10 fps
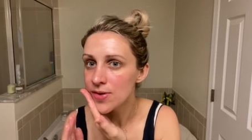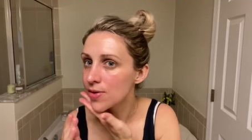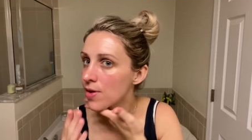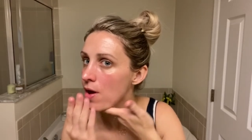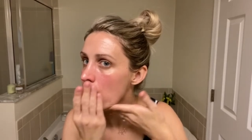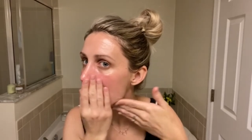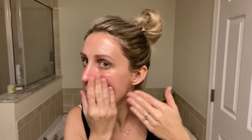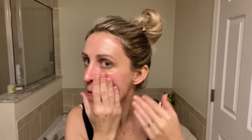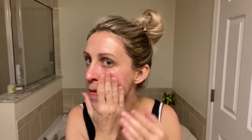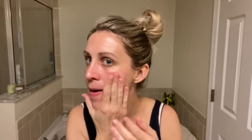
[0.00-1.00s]

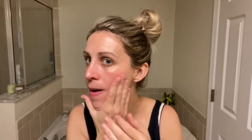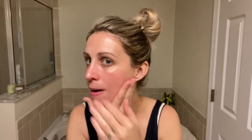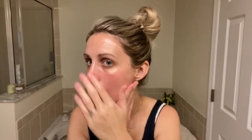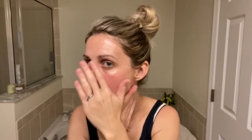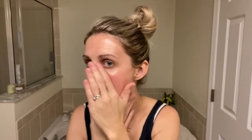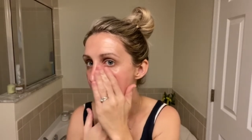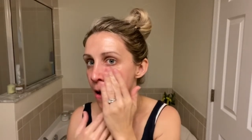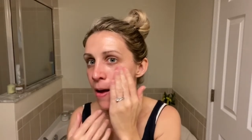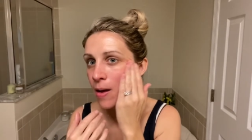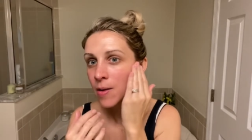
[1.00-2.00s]
So
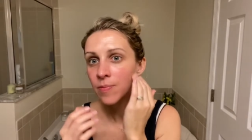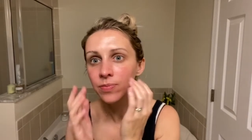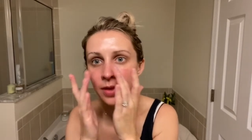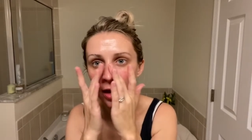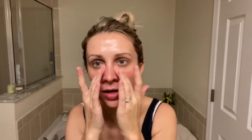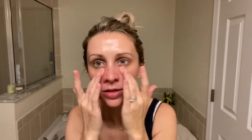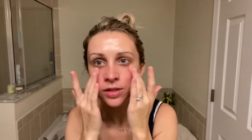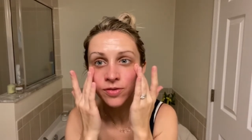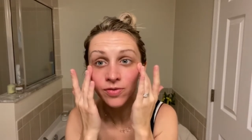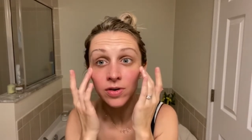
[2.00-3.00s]
that is
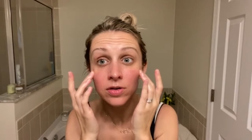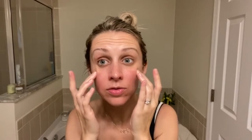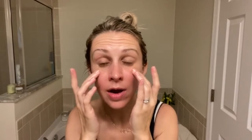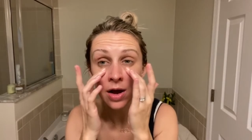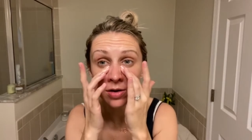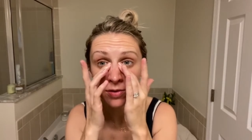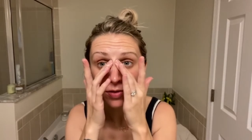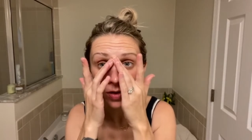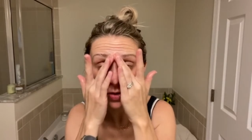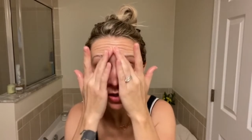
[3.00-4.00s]
the first round of
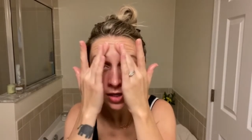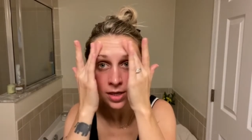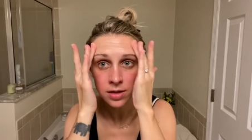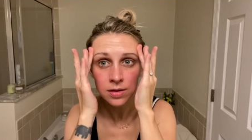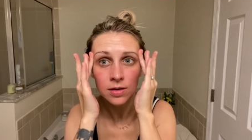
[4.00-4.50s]
lotion.